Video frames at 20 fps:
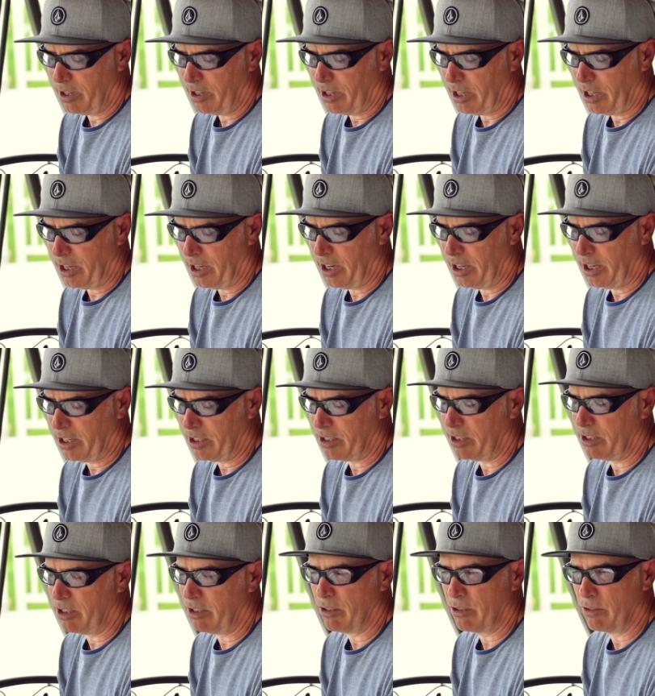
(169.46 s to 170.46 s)
And I
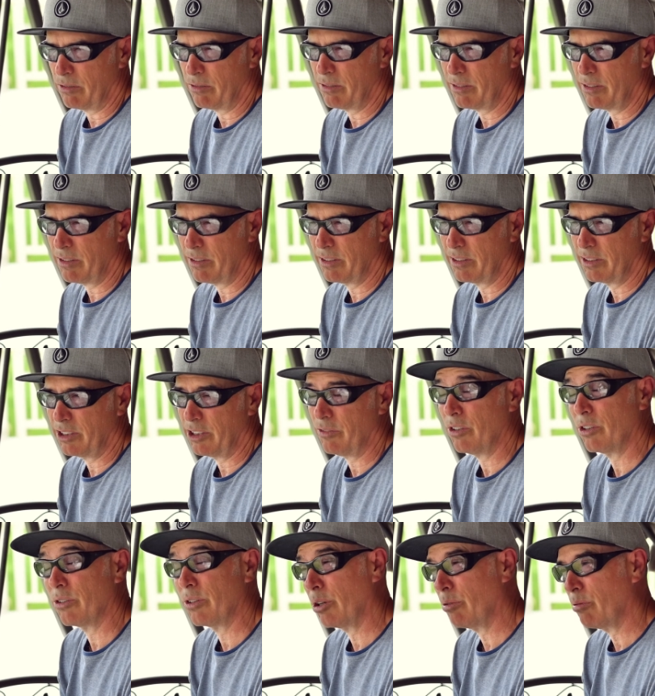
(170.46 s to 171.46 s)
said, you know, if
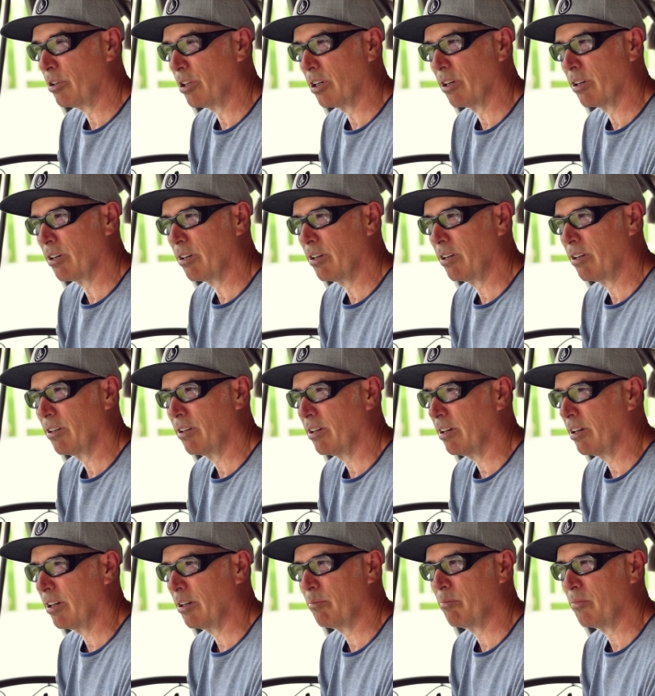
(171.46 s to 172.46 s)
you're out there,
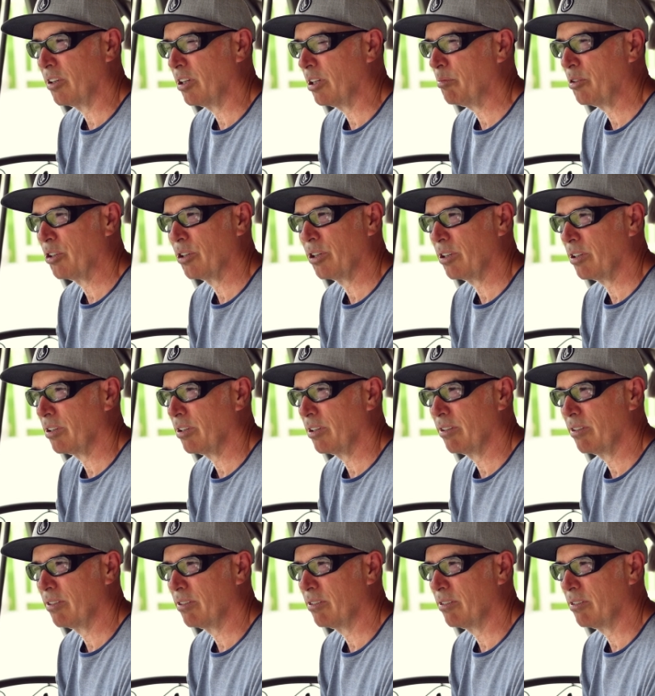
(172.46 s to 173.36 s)
I'm I'm hurting.